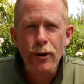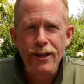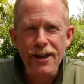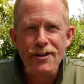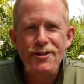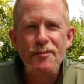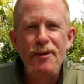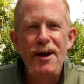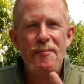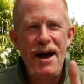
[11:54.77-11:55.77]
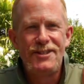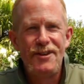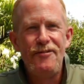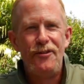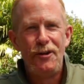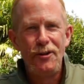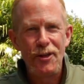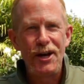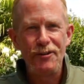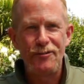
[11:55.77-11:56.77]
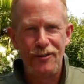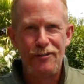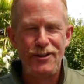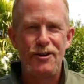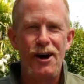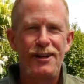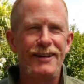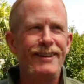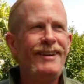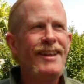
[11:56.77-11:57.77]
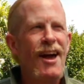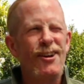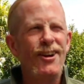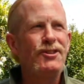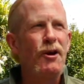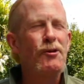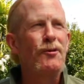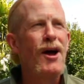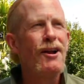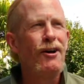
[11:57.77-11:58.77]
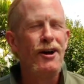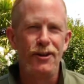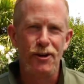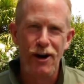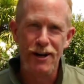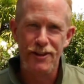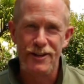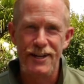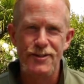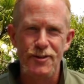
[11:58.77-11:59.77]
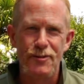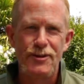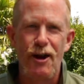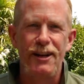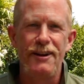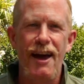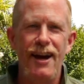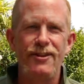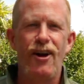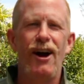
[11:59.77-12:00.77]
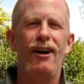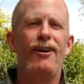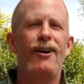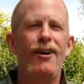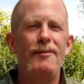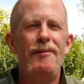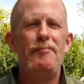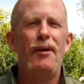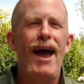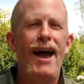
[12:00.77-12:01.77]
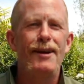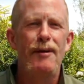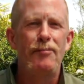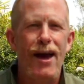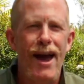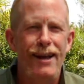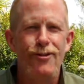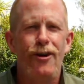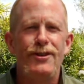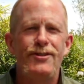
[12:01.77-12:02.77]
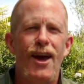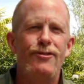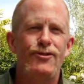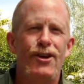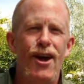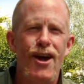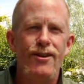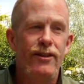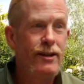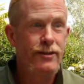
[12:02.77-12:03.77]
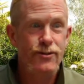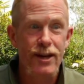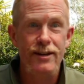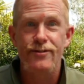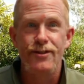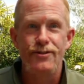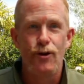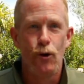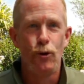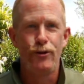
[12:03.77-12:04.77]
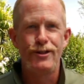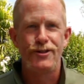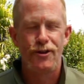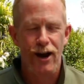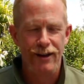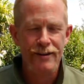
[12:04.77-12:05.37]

it used to be a massive full thing of recycling. And I kind of joke around like the guy that does the recycling now. He's like, oh, my bag, not this house again. And then he sees all there is like,